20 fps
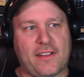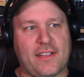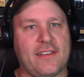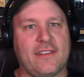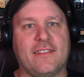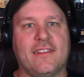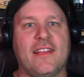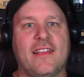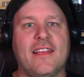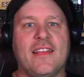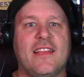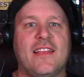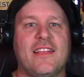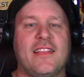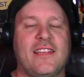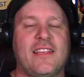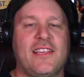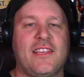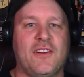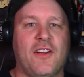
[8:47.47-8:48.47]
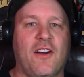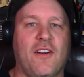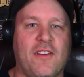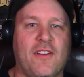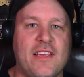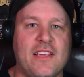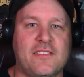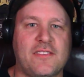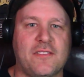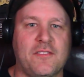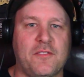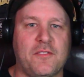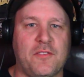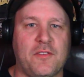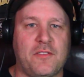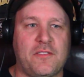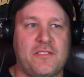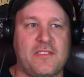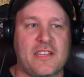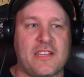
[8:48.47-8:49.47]
And, you know, he's
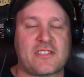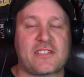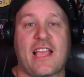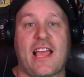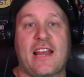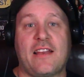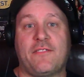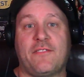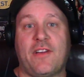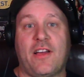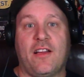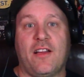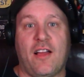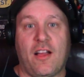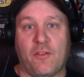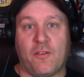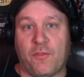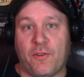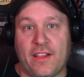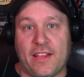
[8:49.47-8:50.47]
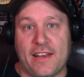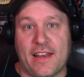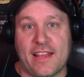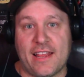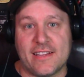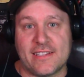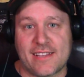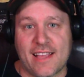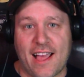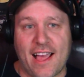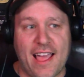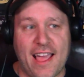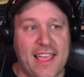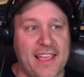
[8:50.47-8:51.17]
this kind of a really nice guy.